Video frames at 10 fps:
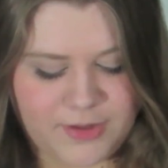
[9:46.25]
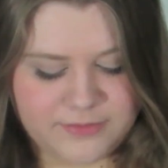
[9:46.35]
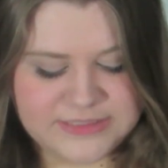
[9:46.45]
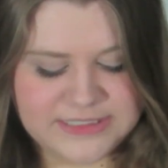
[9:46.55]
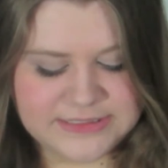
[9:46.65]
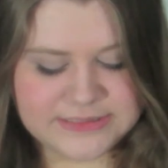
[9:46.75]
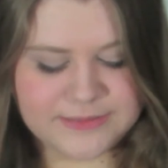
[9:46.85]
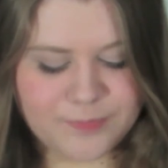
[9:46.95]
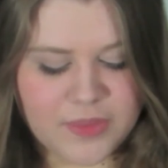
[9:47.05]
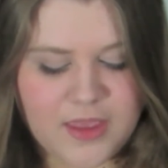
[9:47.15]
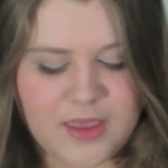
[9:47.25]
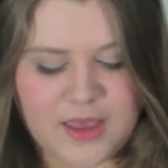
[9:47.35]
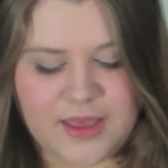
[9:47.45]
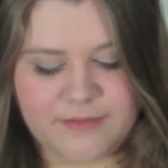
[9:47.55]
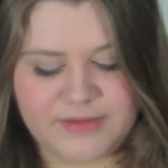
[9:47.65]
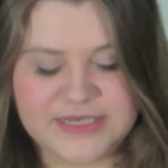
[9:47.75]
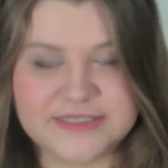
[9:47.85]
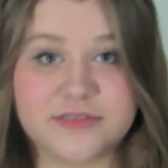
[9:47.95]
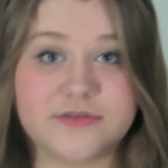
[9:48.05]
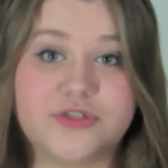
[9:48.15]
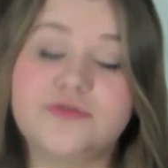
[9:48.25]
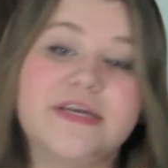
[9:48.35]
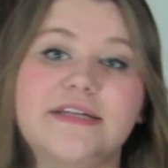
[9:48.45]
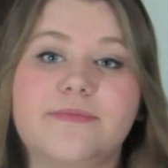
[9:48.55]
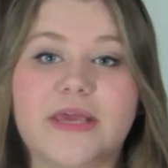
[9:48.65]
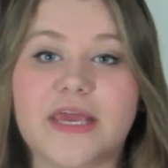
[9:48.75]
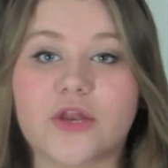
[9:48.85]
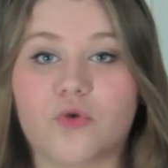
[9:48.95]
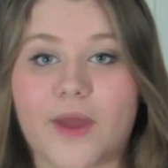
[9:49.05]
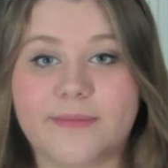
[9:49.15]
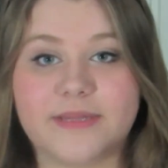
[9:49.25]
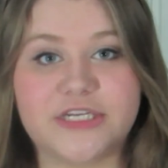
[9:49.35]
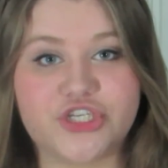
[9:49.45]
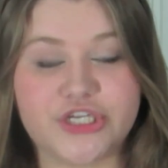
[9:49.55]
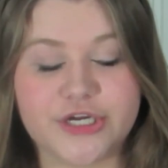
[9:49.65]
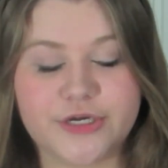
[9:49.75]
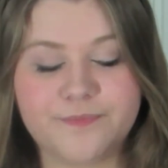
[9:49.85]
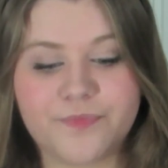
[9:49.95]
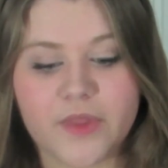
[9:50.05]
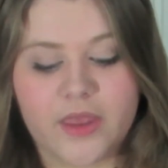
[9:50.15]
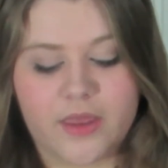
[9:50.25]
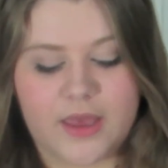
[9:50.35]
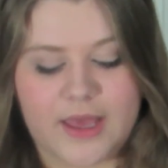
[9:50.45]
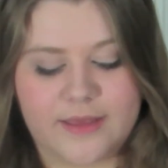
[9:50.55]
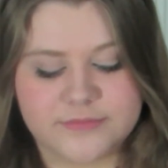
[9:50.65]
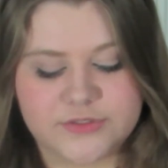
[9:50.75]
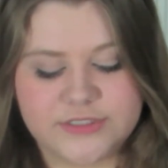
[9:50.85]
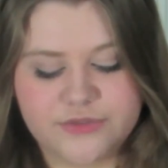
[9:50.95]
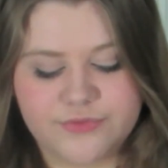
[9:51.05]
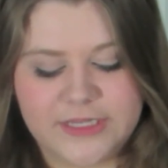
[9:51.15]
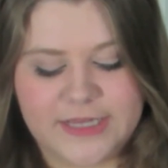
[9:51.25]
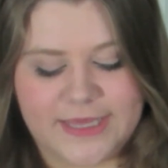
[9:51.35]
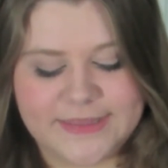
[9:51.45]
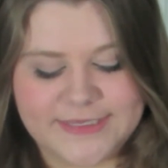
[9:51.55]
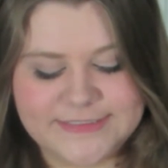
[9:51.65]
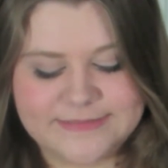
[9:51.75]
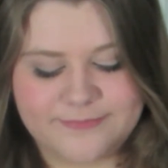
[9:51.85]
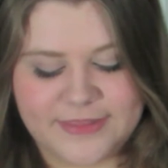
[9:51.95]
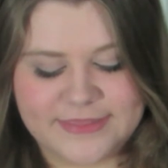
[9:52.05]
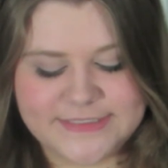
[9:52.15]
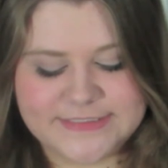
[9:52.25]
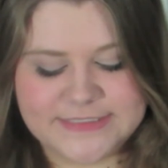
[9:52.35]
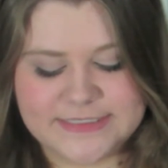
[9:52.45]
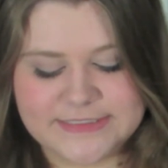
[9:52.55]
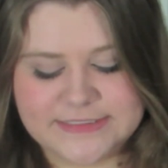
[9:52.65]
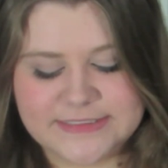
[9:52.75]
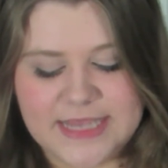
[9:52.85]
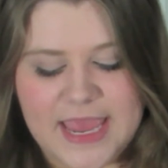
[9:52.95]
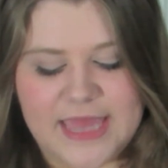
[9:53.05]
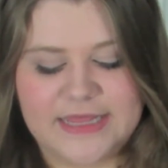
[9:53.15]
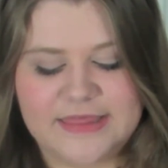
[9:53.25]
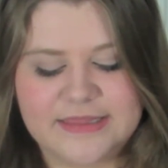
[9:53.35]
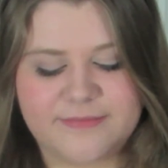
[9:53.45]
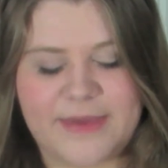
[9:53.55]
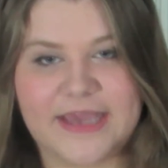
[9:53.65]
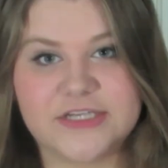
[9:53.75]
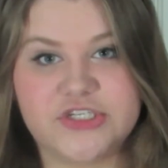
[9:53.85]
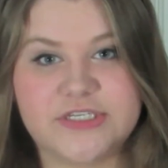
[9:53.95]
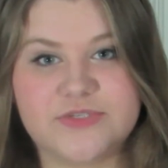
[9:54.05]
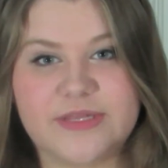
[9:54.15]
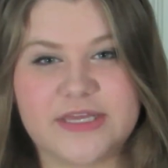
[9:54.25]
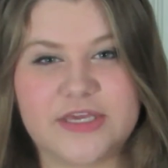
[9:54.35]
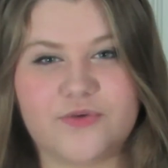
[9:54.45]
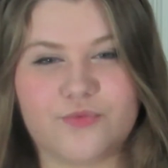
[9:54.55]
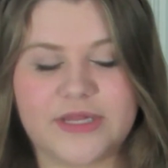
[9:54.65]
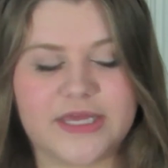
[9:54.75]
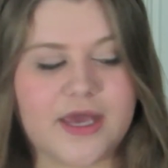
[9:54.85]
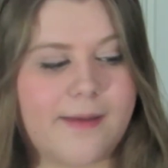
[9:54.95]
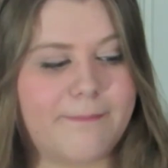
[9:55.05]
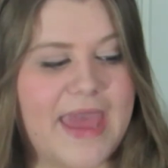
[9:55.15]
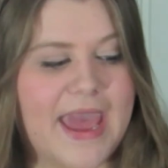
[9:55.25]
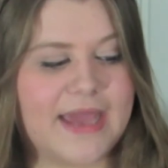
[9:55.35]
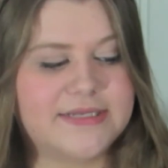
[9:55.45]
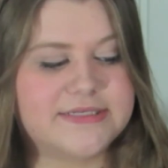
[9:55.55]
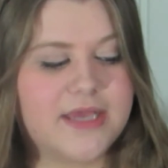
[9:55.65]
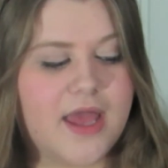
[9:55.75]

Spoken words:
balm tint, because those do tend to be incredibly sheer. So I do really like this, but this is, and I think the packaging is really cute, really compact.